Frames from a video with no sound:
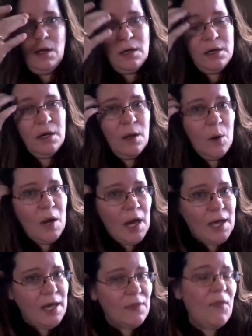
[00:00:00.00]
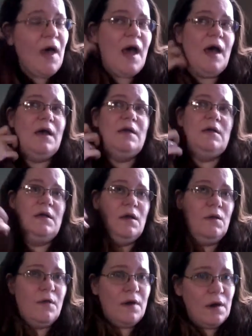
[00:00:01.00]
You know, and I get that. You
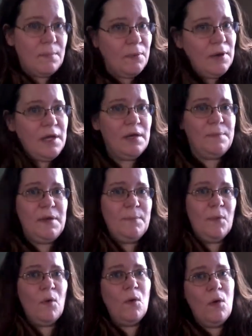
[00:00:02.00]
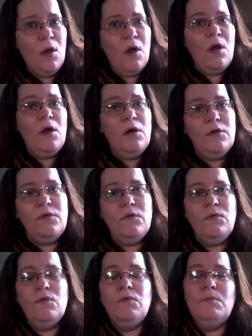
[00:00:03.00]
know, there are plenty of people
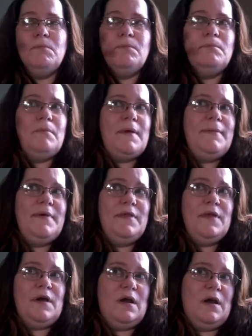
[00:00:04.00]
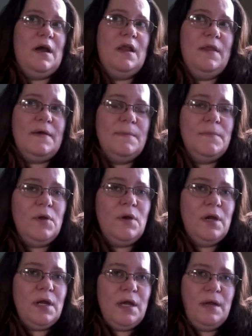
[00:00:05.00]
who maybe they're in the
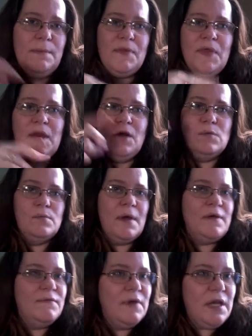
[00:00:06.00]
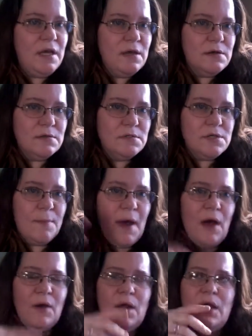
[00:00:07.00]
community, but they don't make videos
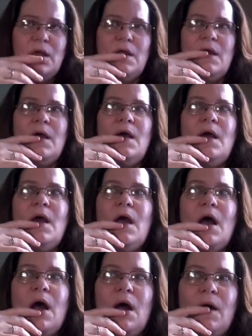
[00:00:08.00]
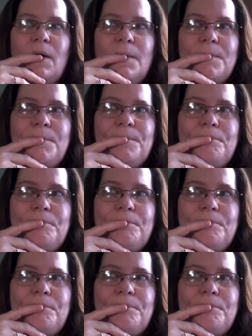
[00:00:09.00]
about it. Um,